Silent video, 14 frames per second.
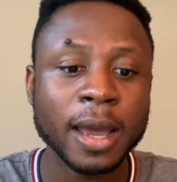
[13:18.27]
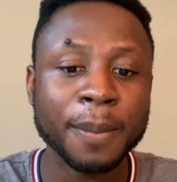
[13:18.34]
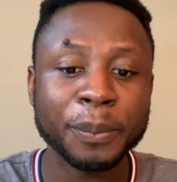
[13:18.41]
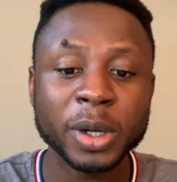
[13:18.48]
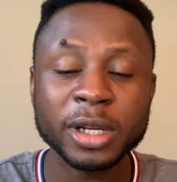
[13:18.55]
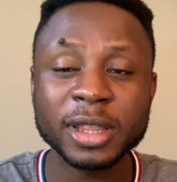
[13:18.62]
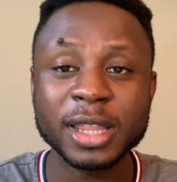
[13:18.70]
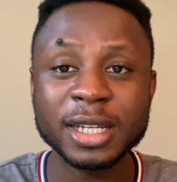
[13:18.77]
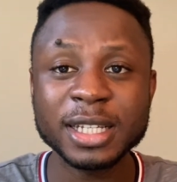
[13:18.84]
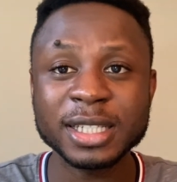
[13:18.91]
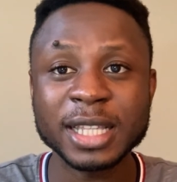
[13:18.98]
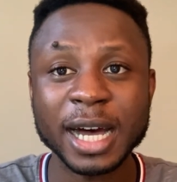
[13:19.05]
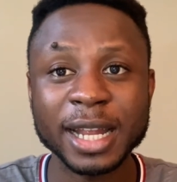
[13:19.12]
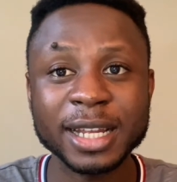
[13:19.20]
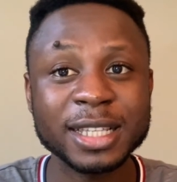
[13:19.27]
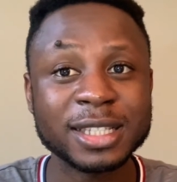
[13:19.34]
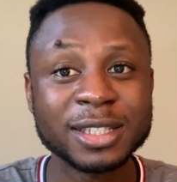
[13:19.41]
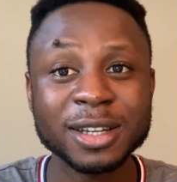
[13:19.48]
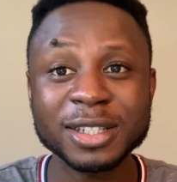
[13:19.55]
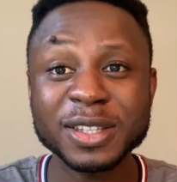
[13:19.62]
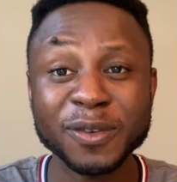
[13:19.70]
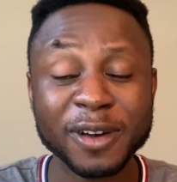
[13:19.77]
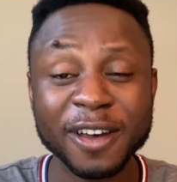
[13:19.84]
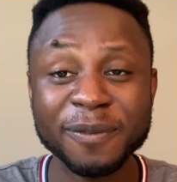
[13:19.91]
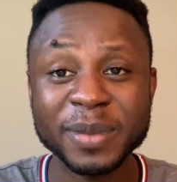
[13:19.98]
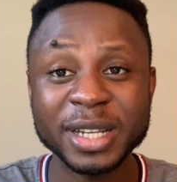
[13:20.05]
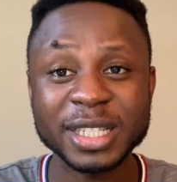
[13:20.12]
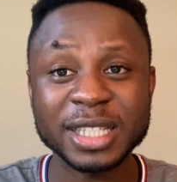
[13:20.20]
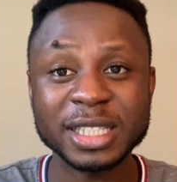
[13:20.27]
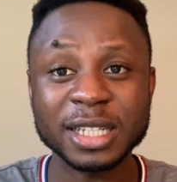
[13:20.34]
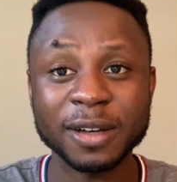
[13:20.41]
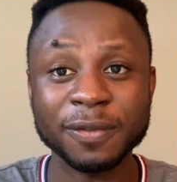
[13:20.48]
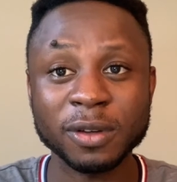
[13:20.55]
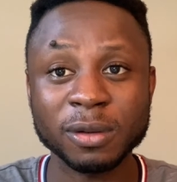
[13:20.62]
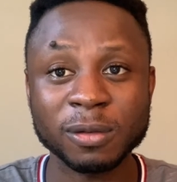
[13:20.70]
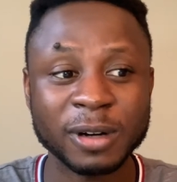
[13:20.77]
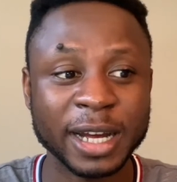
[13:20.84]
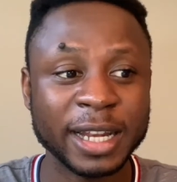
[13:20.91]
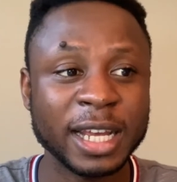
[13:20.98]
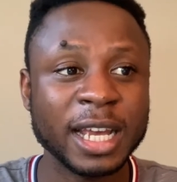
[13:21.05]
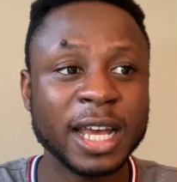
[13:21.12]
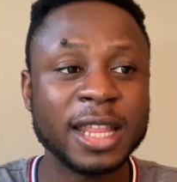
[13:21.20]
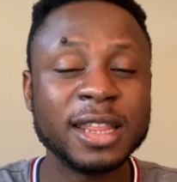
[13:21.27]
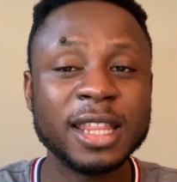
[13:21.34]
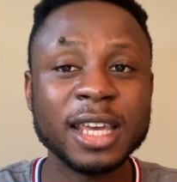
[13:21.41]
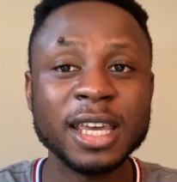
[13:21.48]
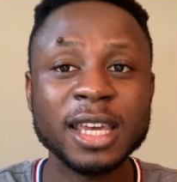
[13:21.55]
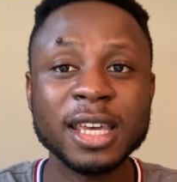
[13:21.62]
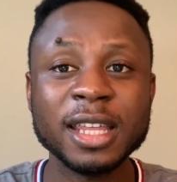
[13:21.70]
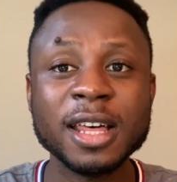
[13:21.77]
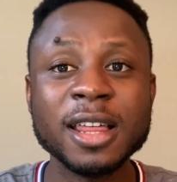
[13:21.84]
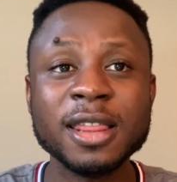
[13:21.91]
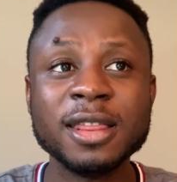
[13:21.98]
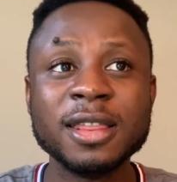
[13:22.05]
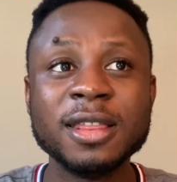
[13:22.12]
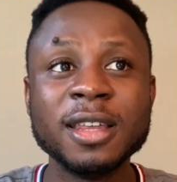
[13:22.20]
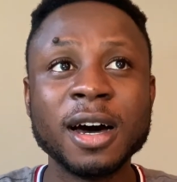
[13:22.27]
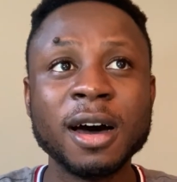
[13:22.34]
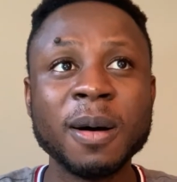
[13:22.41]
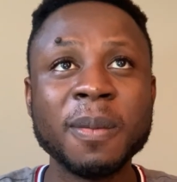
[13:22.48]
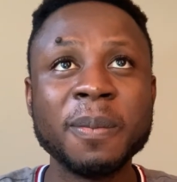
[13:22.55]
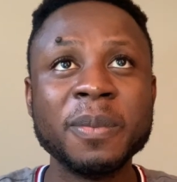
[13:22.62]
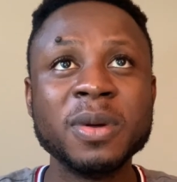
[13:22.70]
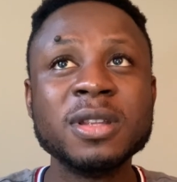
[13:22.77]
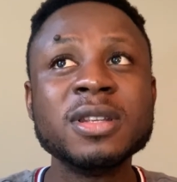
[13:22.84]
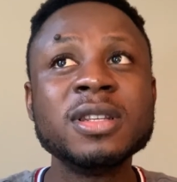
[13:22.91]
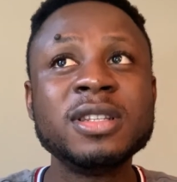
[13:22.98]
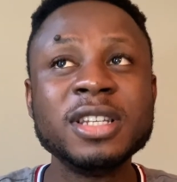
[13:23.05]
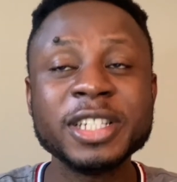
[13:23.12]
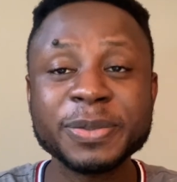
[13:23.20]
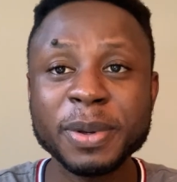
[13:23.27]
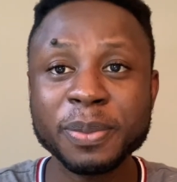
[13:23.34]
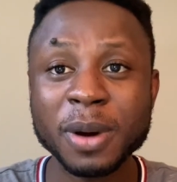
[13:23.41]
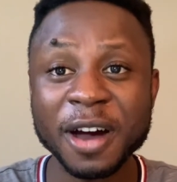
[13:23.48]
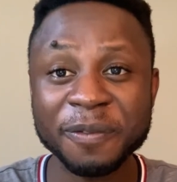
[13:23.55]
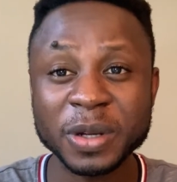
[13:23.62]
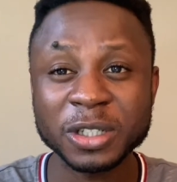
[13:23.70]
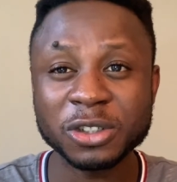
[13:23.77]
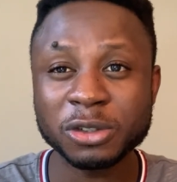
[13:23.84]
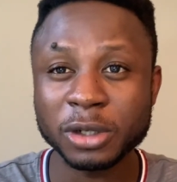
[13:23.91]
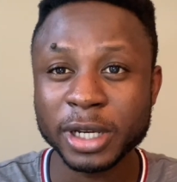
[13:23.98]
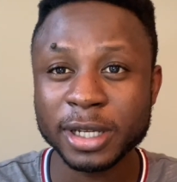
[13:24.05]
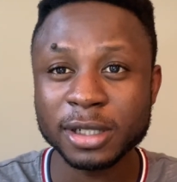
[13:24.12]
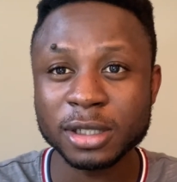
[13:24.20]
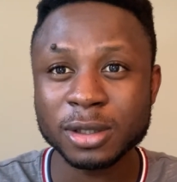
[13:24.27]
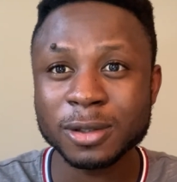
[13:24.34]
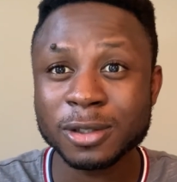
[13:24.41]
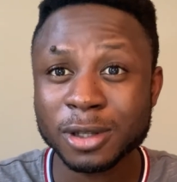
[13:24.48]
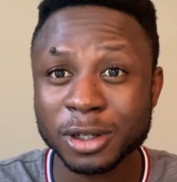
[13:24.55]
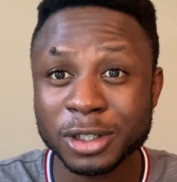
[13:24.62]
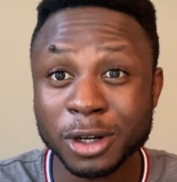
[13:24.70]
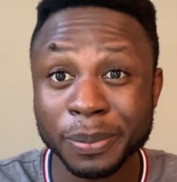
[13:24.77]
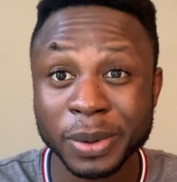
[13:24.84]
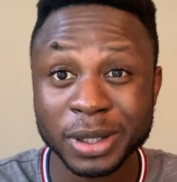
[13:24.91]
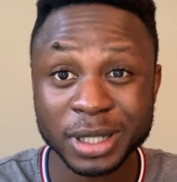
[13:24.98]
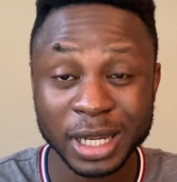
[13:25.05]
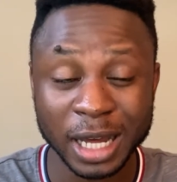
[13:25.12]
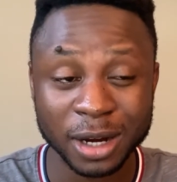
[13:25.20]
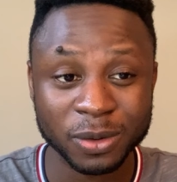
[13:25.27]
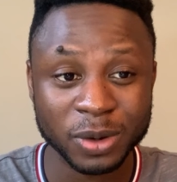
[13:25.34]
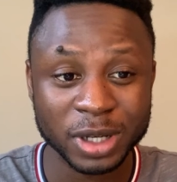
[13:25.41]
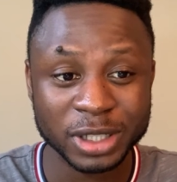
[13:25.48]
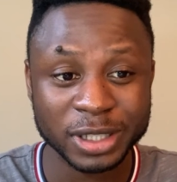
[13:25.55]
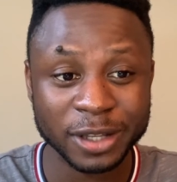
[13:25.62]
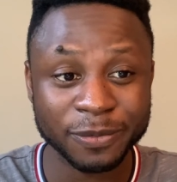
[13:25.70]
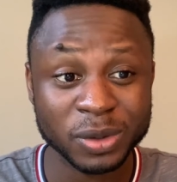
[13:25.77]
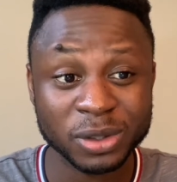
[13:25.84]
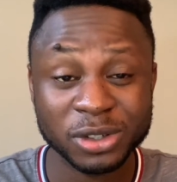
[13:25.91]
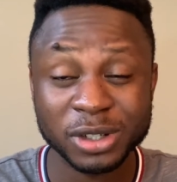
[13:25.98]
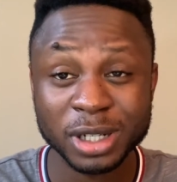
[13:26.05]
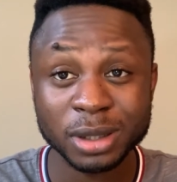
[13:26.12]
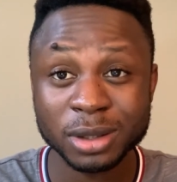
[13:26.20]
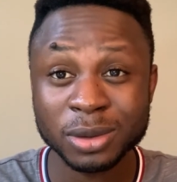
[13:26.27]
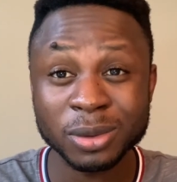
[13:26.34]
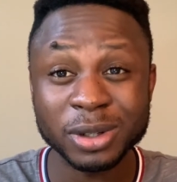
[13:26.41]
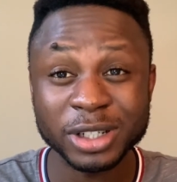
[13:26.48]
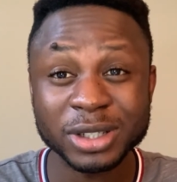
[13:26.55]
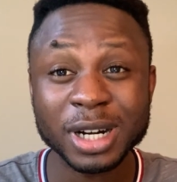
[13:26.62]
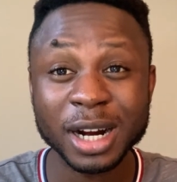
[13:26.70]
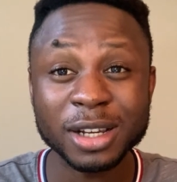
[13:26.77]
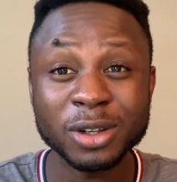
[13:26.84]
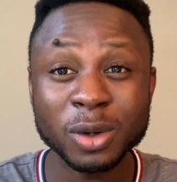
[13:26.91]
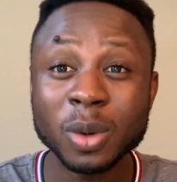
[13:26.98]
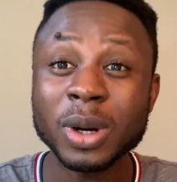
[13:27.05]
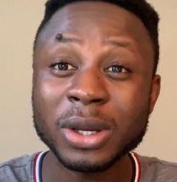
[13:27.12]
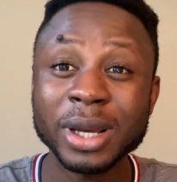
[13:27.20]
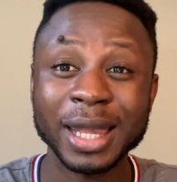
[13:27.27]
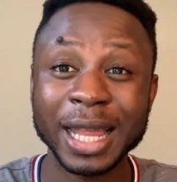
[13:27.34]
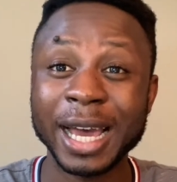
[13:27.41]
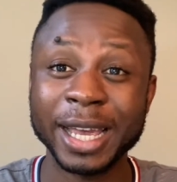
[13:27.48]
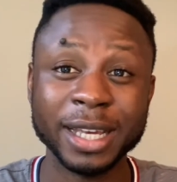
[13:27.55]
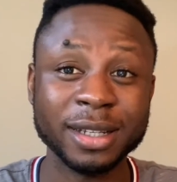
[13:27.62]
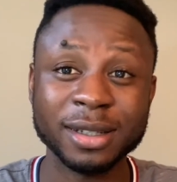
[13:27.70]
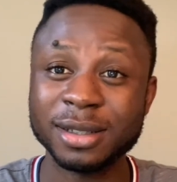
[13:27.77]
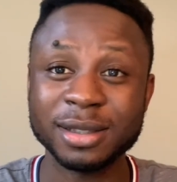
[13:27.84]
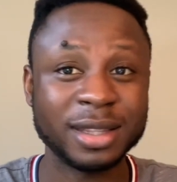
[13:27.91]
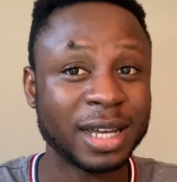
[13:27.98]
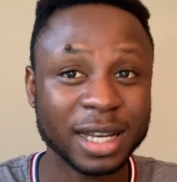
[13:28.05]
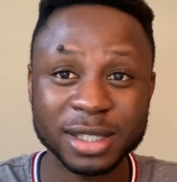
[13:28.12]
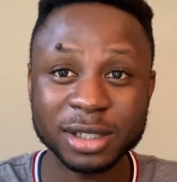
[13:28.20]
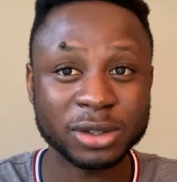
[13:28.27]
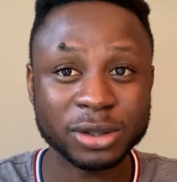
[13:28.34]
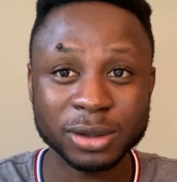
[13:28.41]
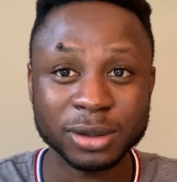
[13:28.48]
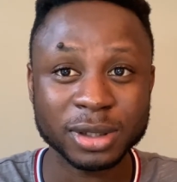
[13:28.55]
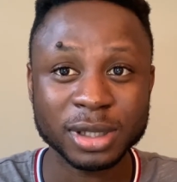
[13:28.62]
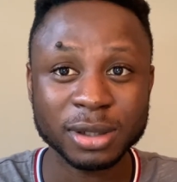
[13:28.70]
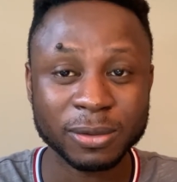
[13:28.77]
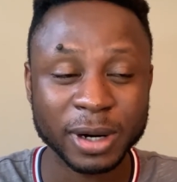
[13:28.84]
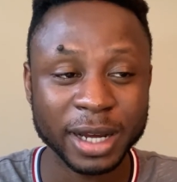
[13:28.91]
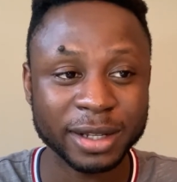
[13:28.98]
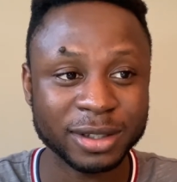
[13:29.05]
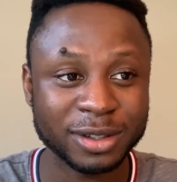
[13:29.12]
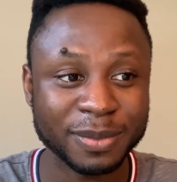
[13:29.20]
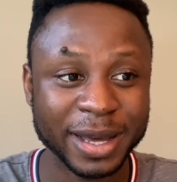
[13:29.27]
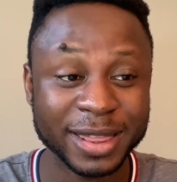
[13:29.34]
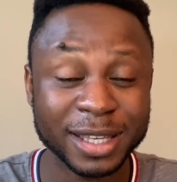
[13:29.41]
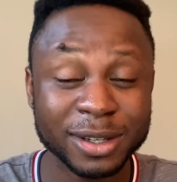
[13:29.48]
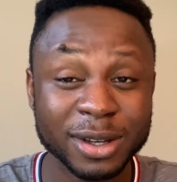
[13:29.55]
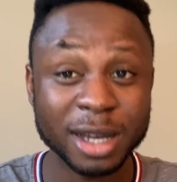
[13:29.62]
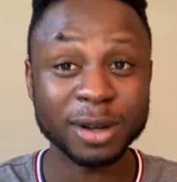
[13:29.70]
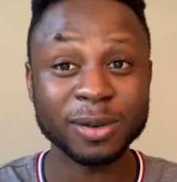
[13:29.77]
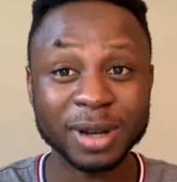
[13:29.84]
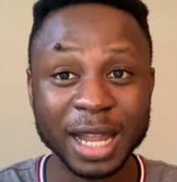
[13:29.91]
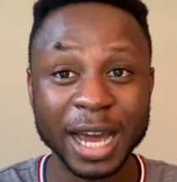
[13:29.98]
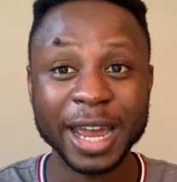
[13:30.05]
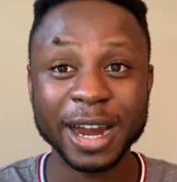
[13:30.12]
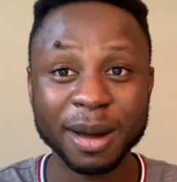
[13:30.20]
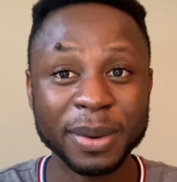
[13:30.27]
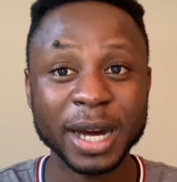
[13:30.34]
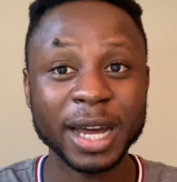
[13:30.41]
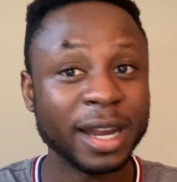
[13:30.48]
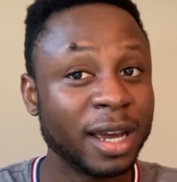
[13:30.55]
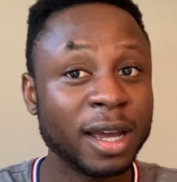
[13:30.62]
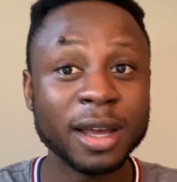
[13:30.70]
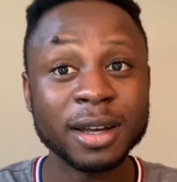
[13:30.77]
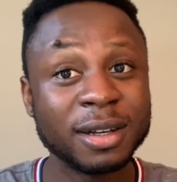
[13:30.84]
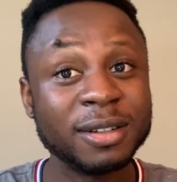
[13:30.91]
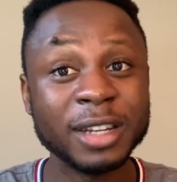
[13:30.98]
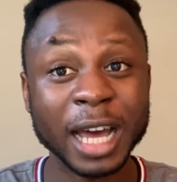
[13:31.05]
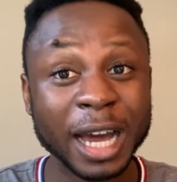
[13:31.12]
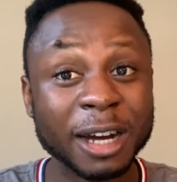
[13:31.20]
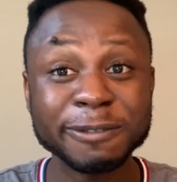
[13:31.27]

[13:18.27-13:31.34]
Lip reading: But the thing is that it's just a 5 minutes interview, right? These people have been trained to study your body language. They've been trained to literally know when you're lying. That's the truth, right? You might think you're a good liar, but nah.